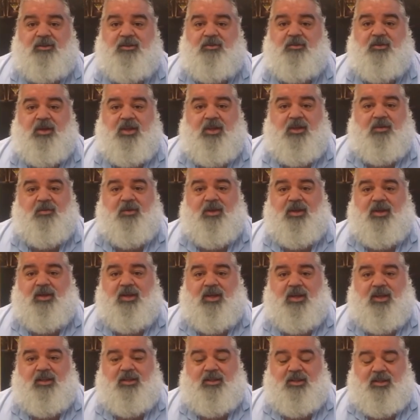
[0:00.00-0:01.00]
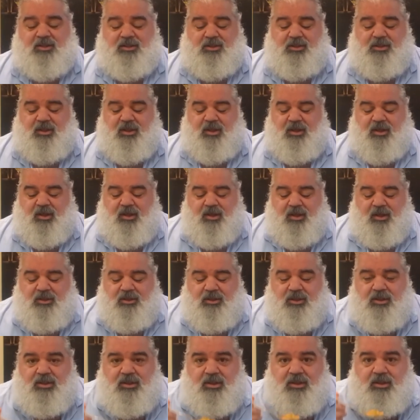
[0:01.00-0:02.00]
when, you, when you're eating this,
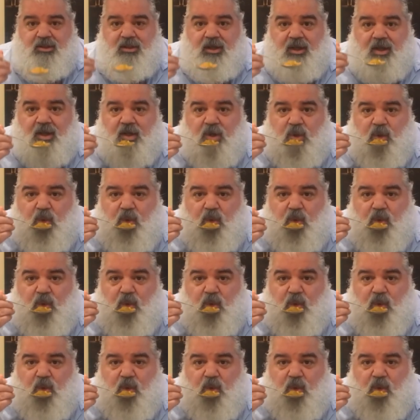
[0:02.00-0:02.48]
just it's a